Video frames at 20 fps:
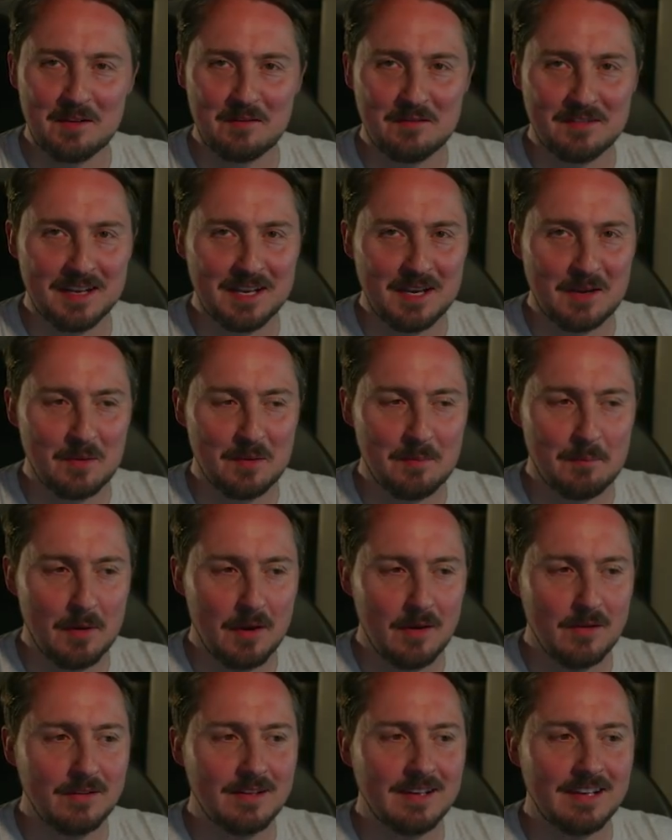
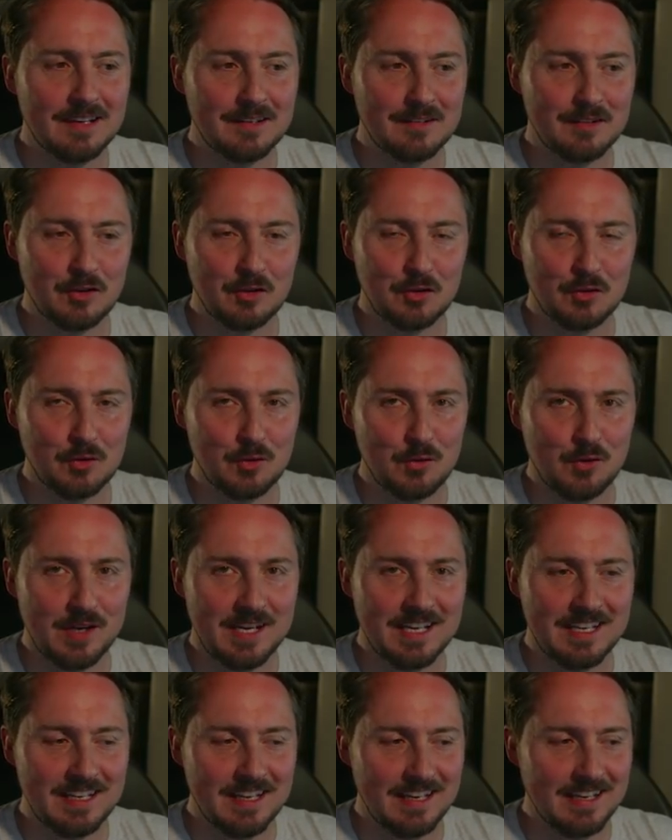£91, it's at
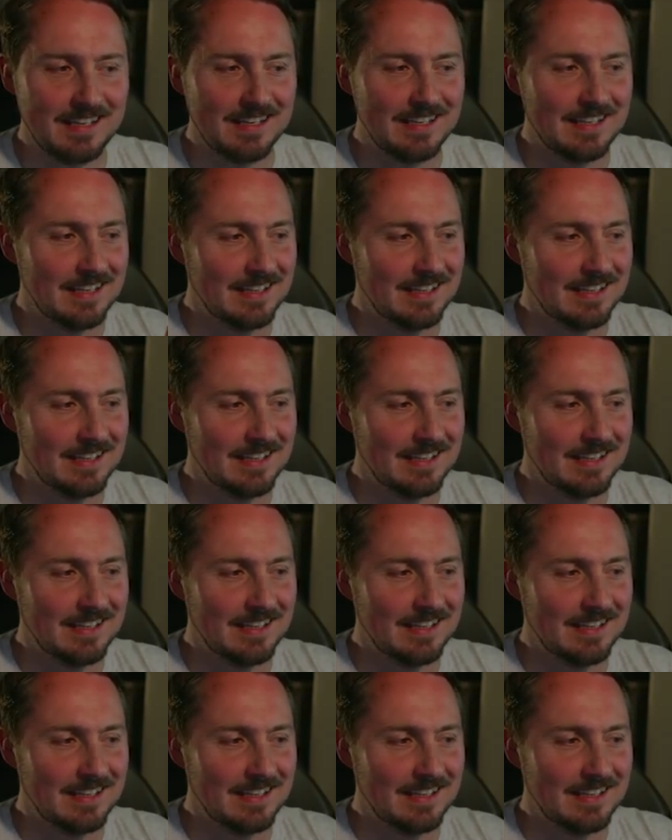289.